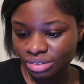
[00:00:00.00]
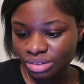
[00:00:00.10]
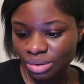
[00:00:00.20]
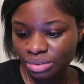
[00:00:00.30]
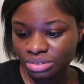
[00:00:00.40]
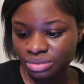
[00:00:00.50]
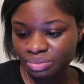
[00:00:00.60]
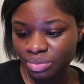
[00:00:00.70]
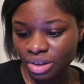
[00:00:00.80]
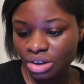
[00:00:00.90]
So,
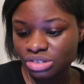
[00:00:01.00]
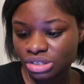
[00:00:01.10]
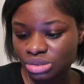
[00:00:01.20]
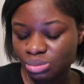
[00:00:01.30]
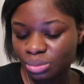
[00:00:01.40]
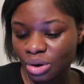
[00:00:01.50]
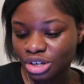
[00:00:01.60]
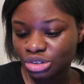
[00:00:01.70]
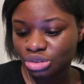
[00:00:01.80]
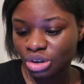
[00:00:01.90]
Oh, she's
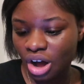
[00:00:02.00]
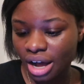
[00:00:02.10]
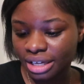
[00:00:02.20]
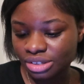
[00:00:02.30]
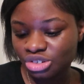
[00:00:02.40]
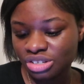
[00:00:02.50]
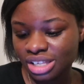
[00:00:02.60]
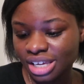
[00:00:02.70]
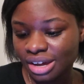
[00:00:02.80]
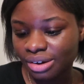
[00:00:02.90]
born in August. Oh, she's a
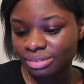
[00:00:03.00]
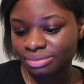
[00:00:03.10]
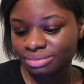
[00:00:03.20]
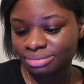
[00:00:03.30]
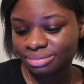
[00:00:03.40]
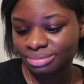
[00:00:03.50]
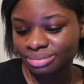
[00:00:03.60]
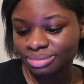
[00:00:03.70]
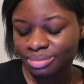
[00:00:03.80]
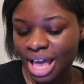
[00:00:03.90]
Leo.
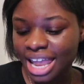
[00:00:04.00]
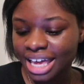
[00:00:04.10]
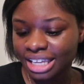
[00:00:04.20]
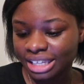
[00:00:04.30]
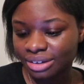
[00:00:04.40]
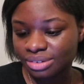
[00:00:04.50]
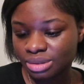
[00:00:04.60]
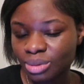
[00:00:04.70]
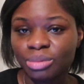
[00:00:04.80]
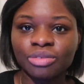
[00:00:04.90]
I like
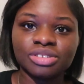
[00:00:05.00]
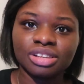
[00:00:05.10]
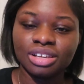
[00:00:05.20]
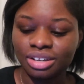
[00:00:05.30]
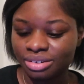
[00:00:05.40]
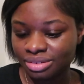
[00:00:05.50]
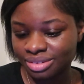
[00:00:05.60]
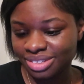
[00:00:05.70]
Leos. My boyfriend's a Leo.